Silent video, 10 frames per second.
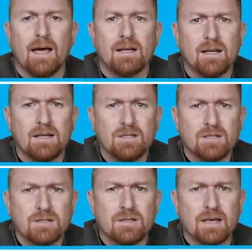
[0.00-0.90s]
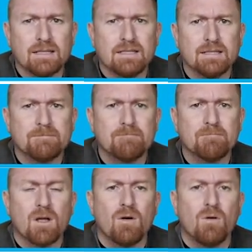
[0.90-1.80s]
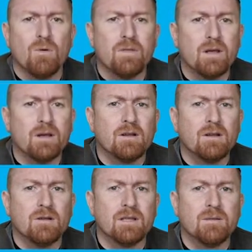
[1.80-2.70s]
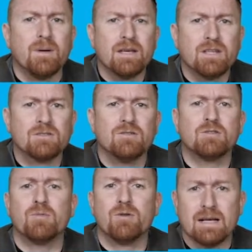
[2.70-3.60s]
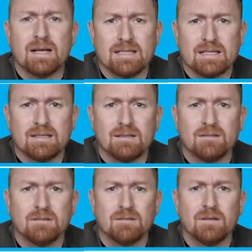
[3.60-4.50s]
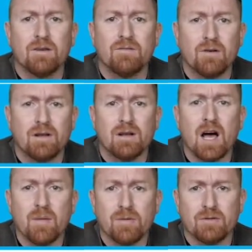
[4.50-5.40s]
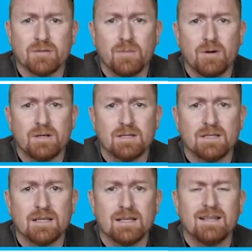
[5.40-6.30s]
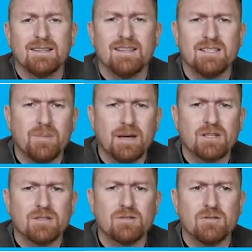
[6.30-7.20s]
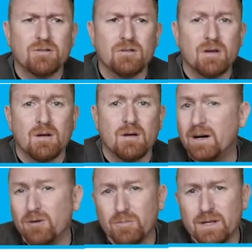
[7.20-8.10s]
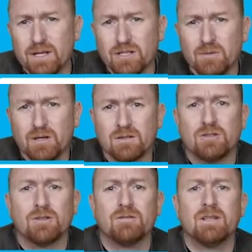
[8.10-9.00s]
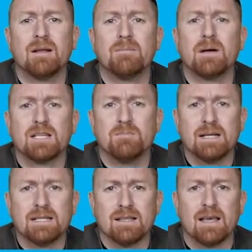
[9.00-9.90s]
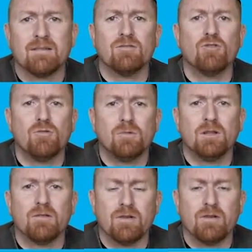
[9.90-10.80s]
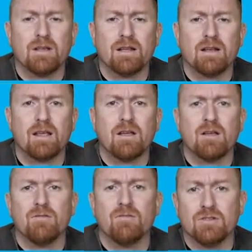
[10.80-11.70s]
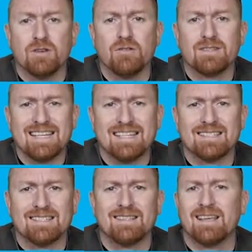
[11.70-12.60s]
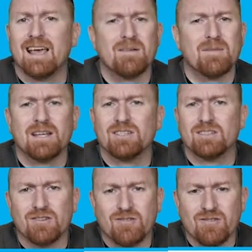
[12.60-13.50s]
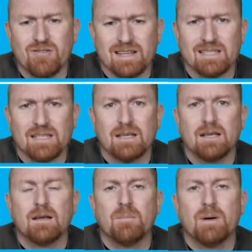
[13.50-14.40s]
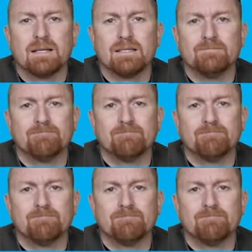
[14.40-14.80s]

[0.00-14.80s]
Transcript: And in addition to that, we're then going to look at the patients who surprise us, the ovarian hyperresponders. These are patients who, by all prediction models, should have done much better. They have normal ovarian reserve tests. Their AMHs are great, but